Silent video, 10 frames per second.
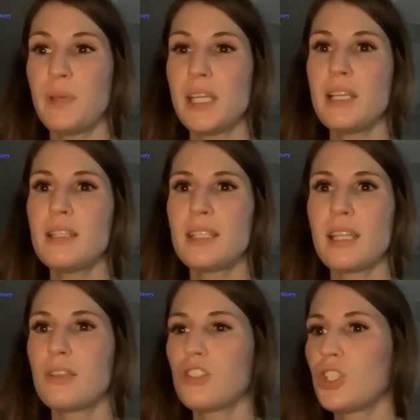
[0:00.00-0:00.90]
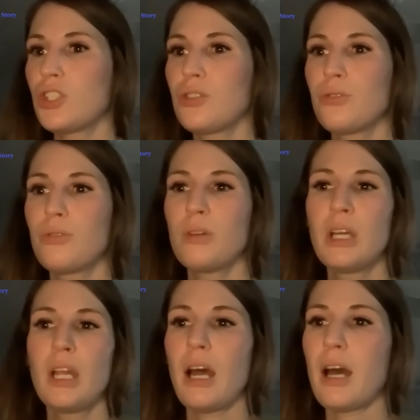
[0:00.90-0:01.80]
beads into,
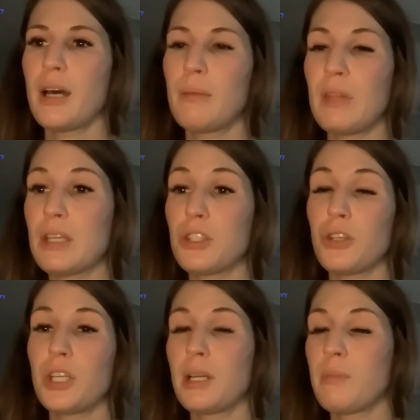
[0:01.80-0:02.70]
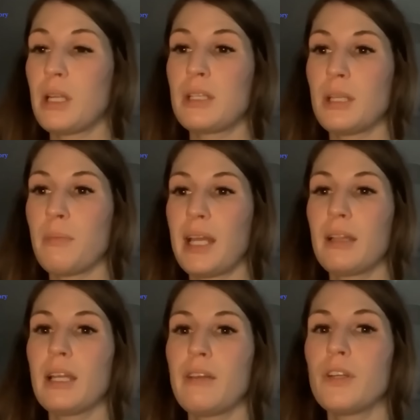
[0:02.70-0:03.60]
um, they inserted them into my
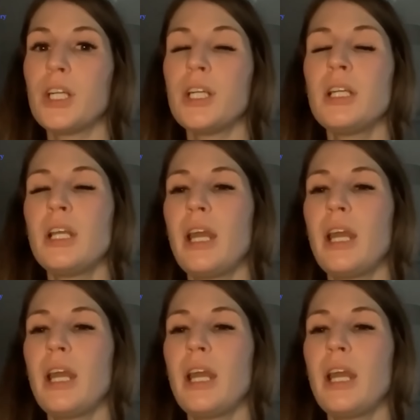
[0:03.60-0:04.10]
liver.